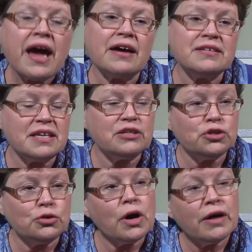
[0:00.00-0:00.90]
as they
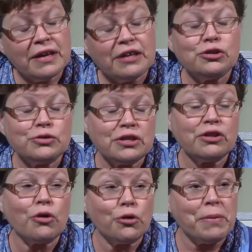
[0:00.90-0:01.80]
do on the issues in
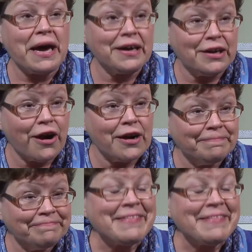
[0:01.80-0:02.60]
their own backyard.